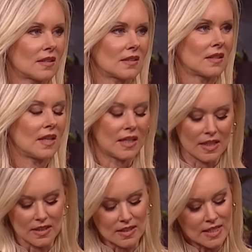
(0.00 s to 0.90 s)
Yes, it
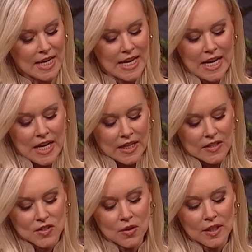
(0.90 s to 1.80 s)
is.
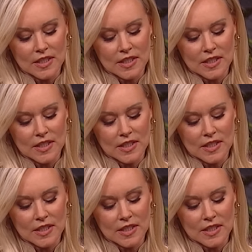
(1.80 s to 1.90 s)
Is there